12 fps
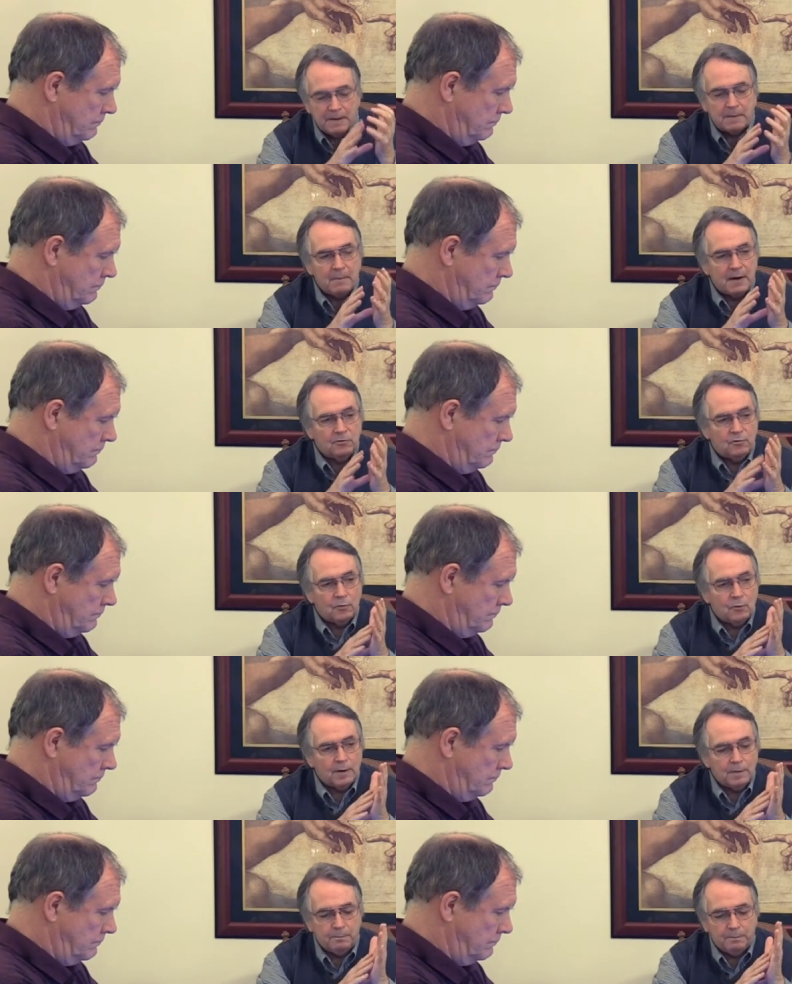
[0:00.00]
Speaker 1: Make my
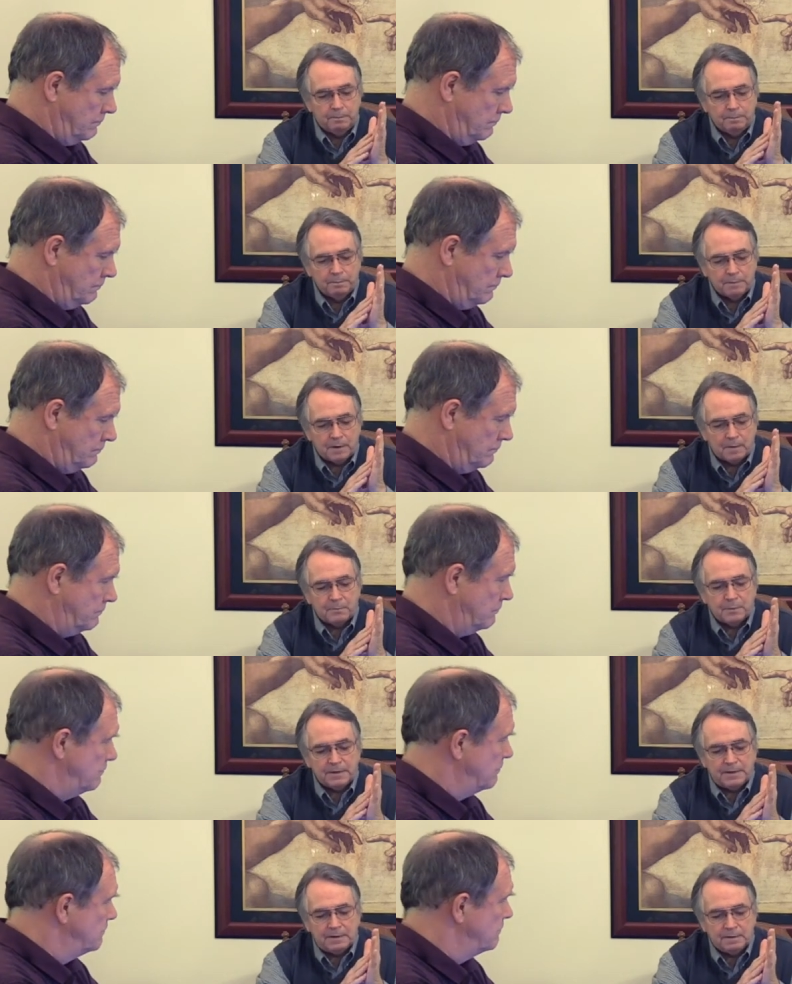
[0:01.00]
joy
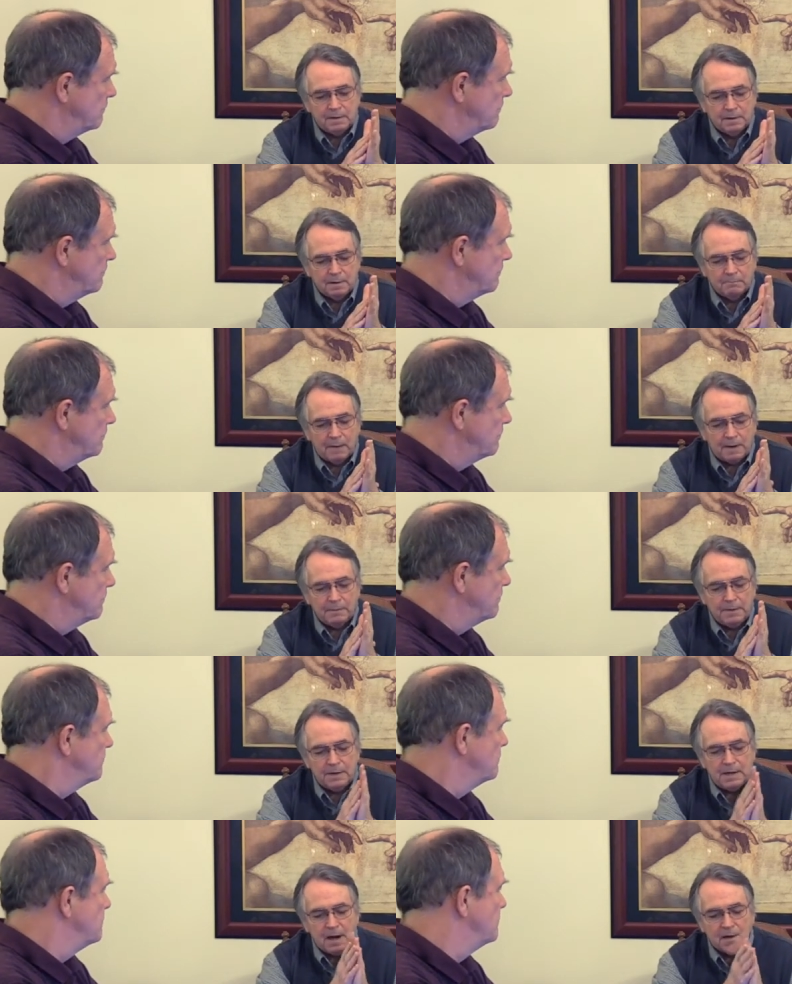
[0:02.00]
complete by
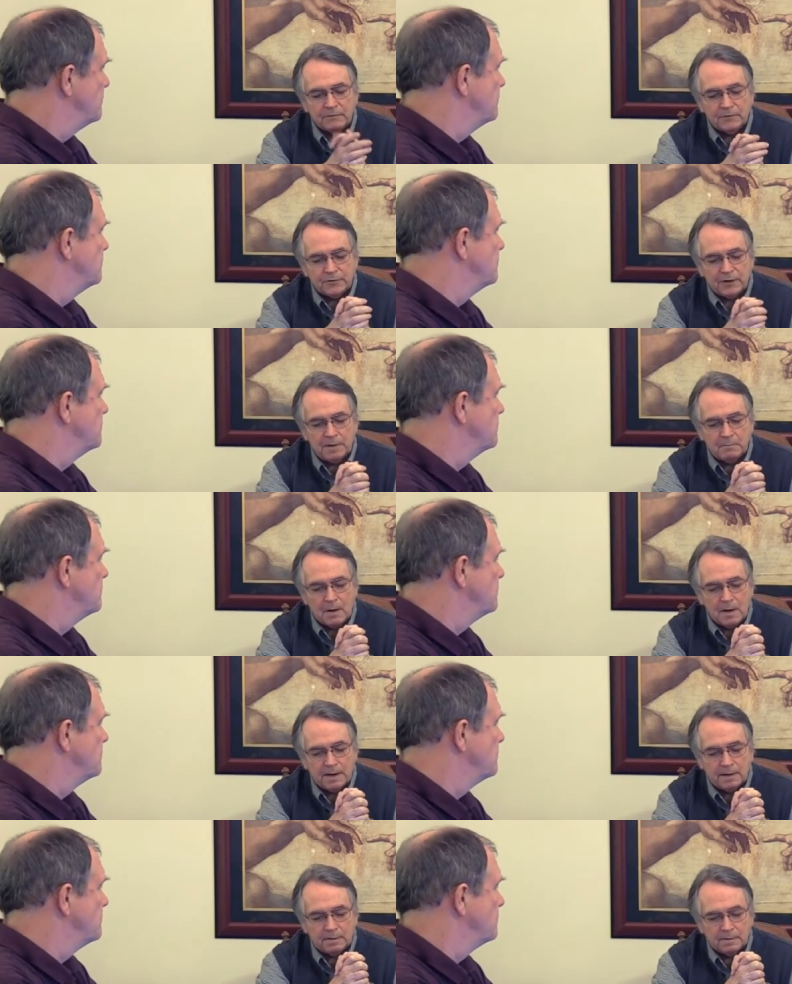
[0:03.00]
being of the same
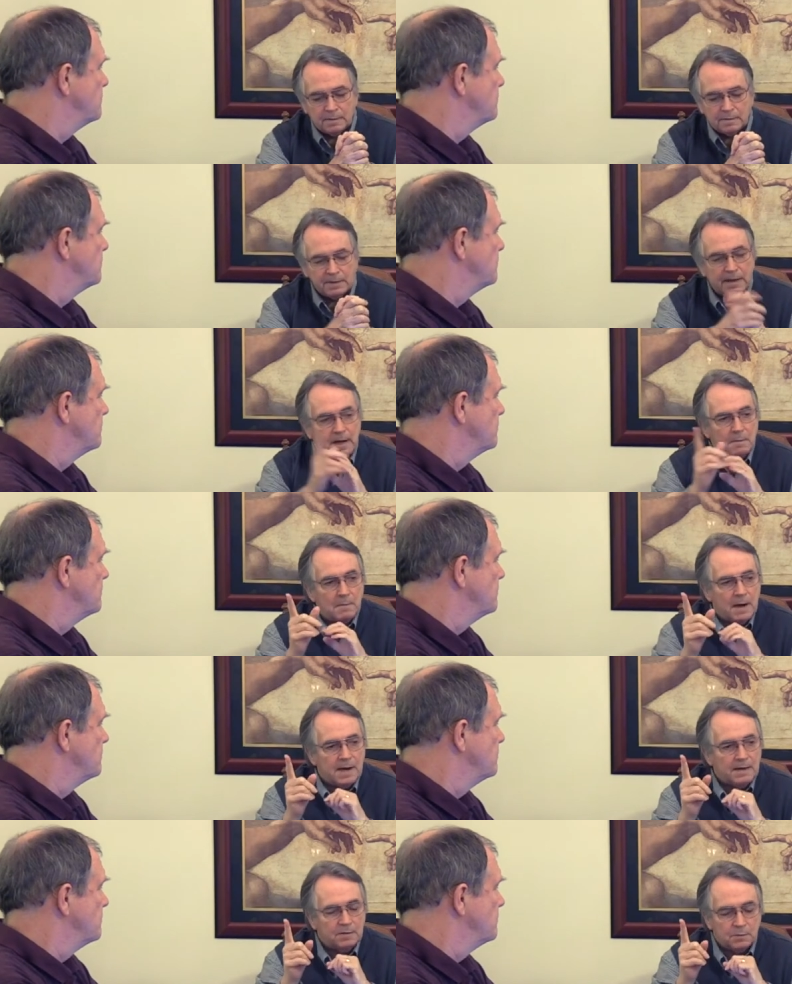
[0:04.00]
mind. They had a
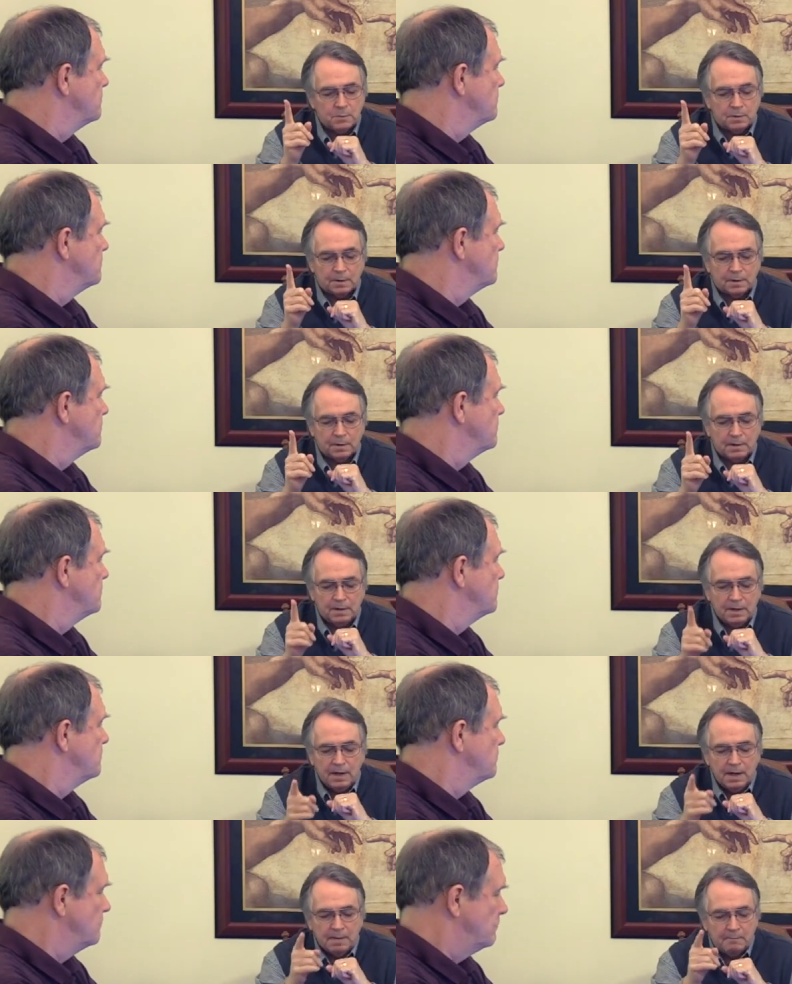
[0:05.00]
mind to work.
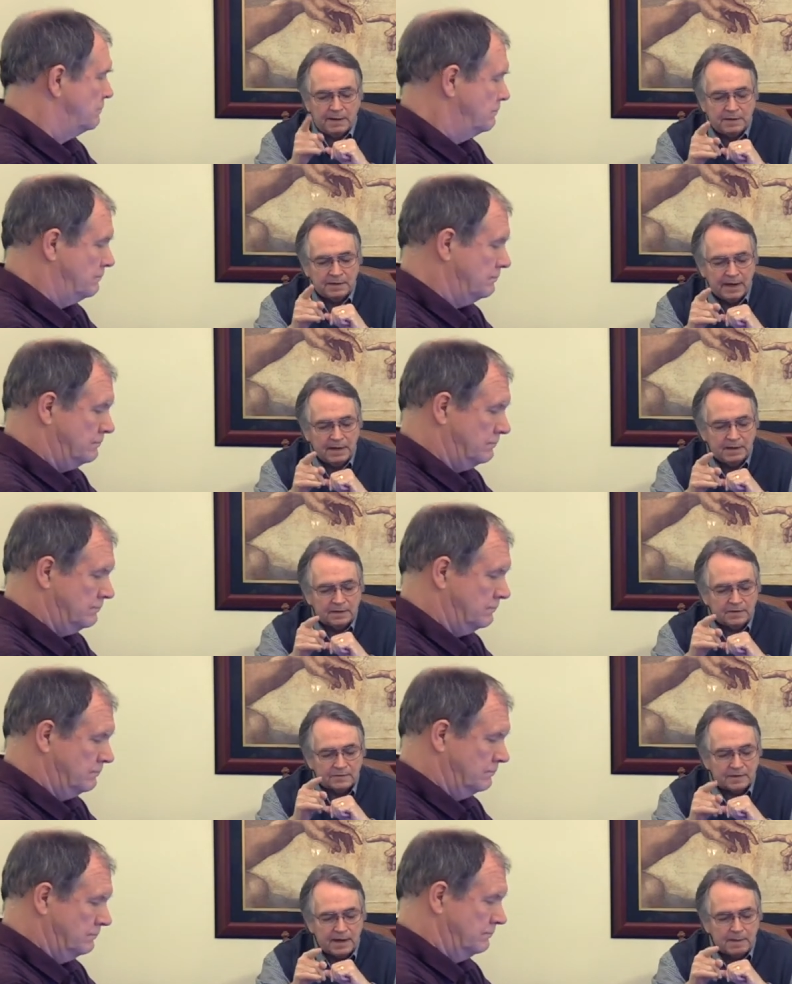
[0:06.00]
Mm-hmm. Maintaining
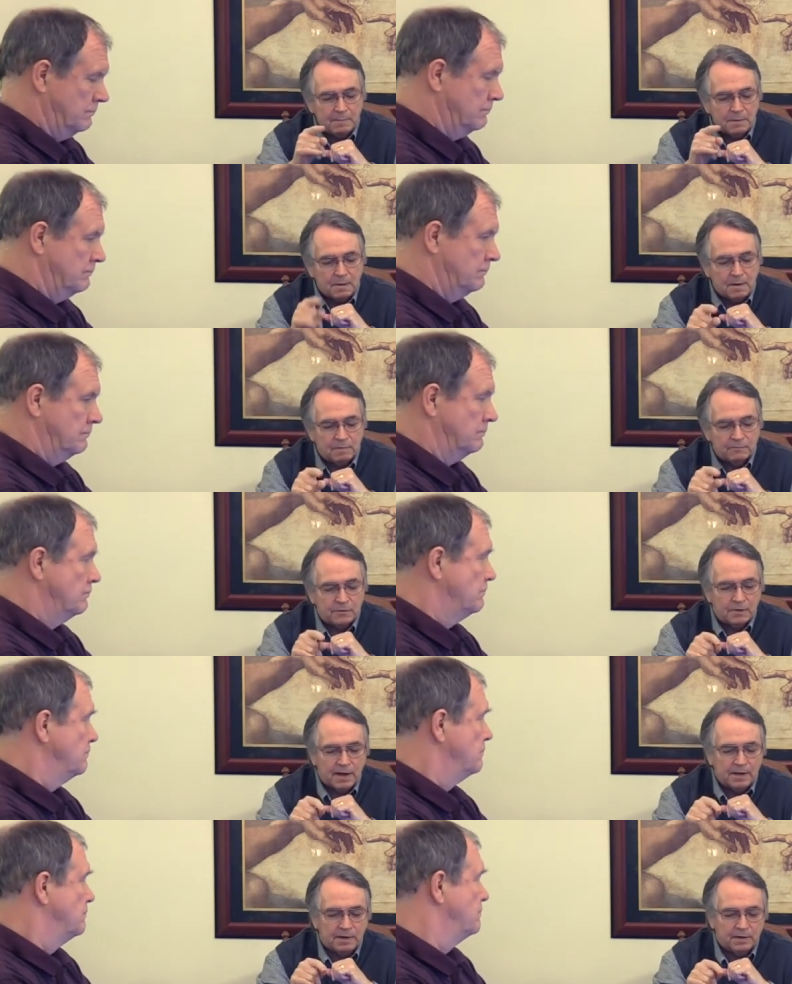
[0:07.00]
the same love,
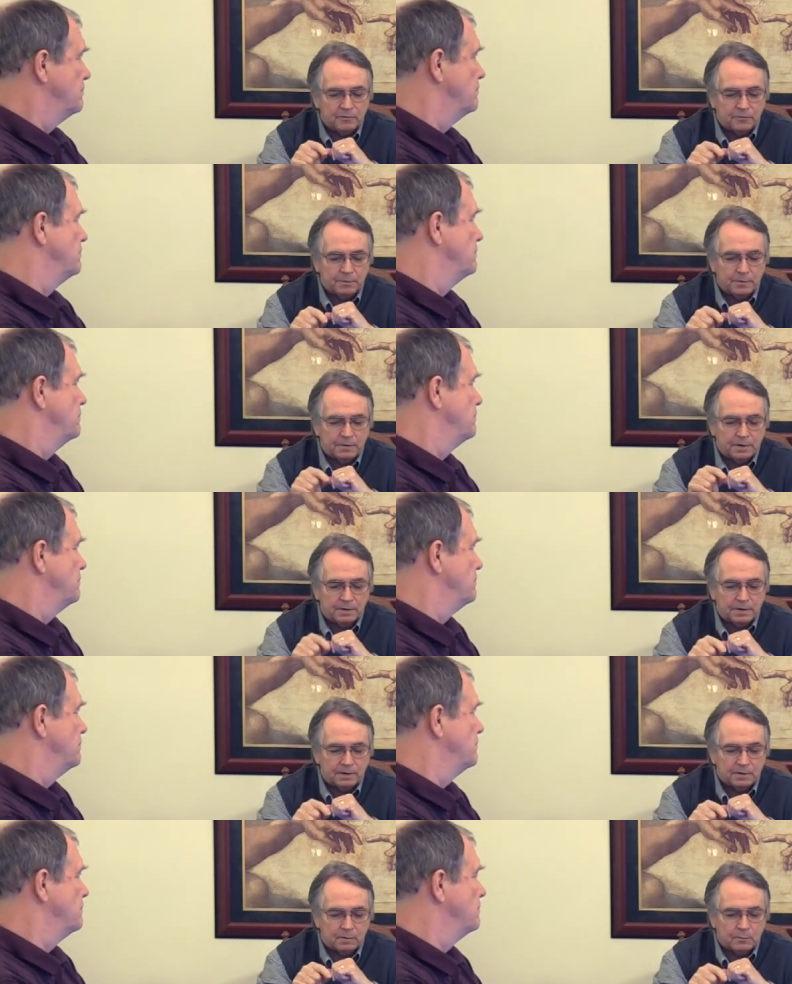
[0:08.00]
united in spirit,
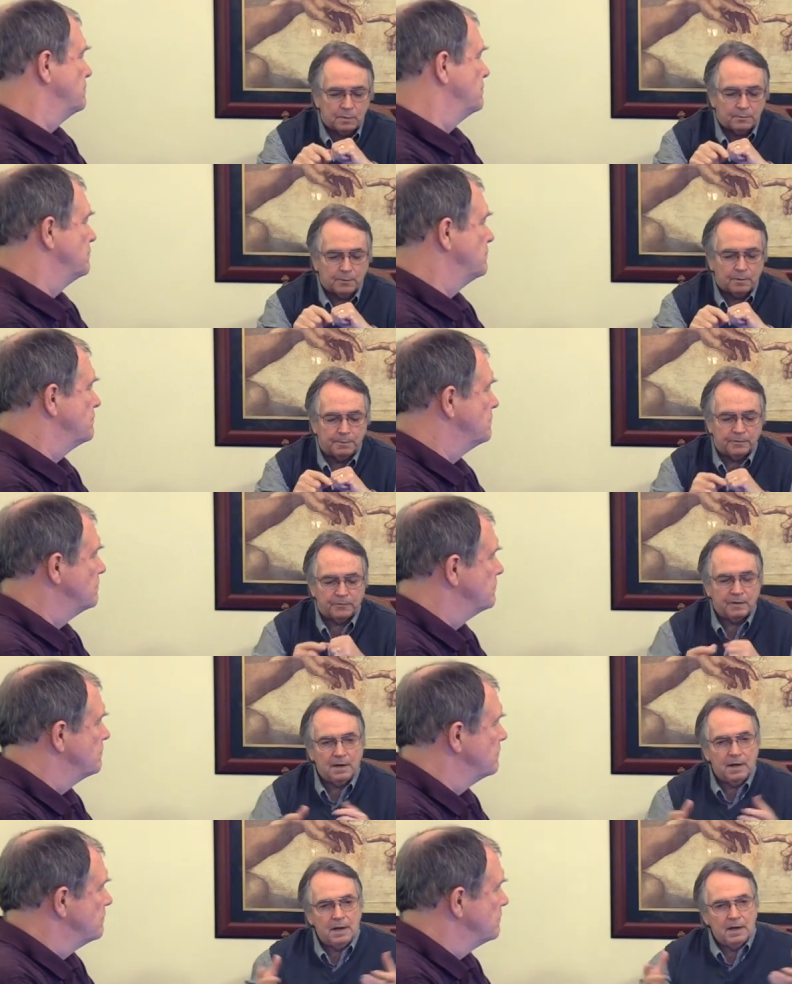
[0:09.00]
intent on one purpose.